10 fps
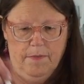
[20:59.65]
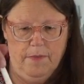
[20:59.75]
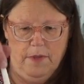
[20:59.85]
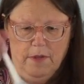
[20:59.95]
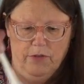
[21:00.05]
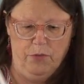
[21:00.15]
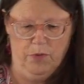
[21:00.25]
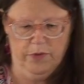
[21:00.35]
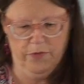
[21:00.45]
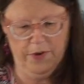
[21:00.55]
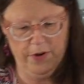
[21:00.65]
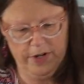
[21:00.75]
This one's very